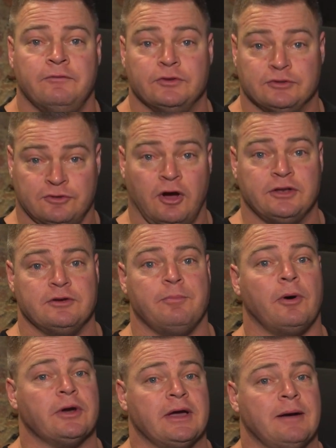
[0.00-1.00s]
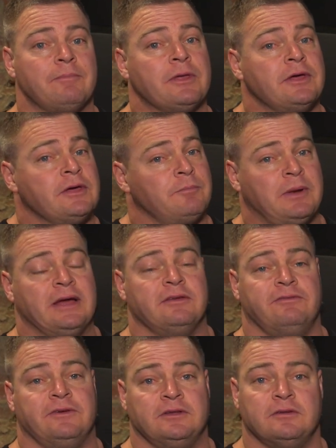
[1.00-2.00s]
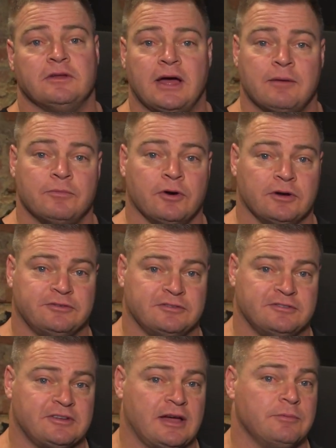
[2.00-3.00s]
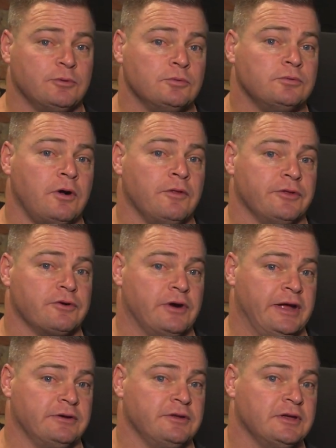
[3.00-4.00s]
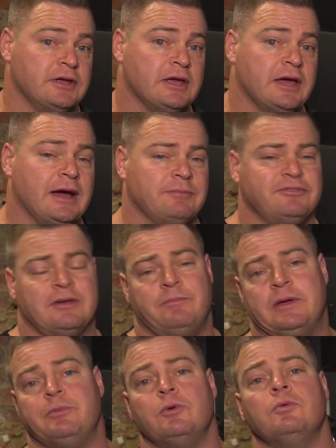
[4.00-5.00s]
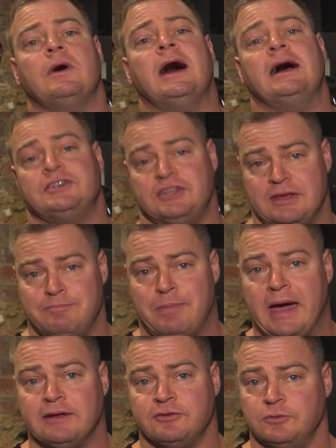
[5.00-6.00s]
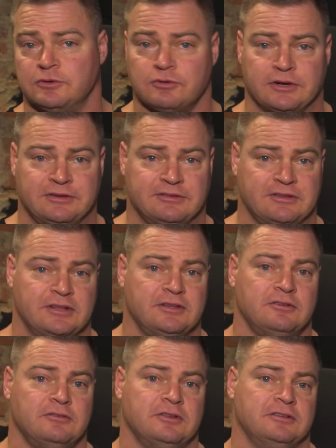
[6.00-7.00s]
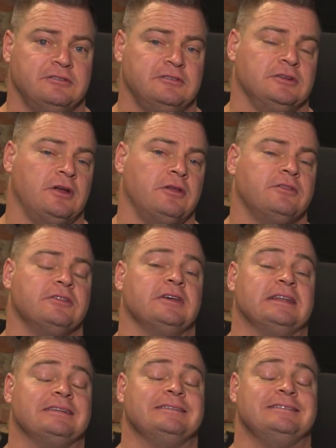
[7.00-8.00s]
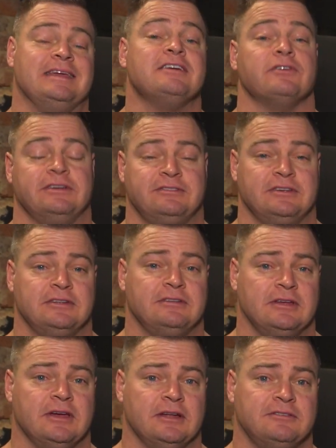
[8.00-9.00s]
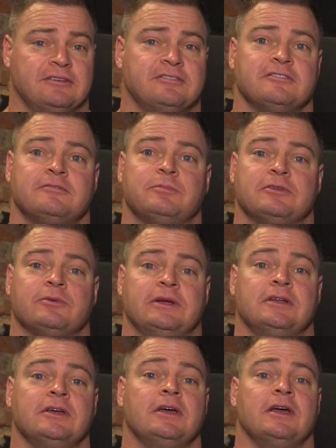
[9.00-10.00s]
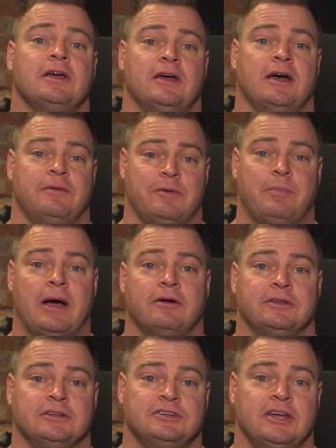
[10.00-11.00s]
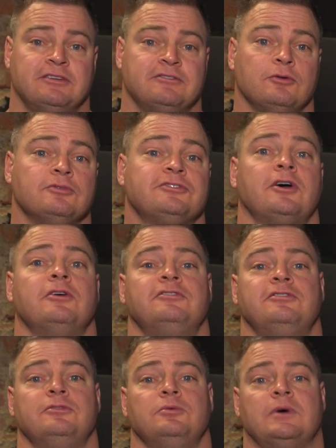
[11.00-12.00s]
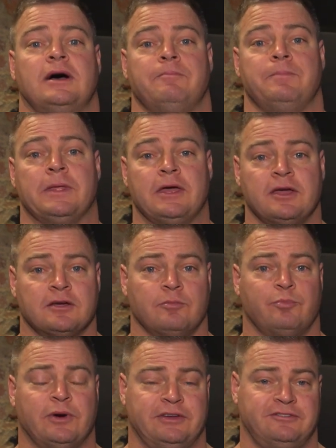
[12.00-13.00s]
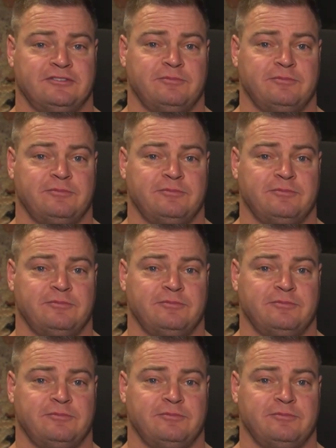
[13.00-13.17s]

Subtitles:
you tighten your body up, plant your feet nice and stable on the ground. Some people arch their back to increase to decrease the distance between the bar and their chest, also to compress the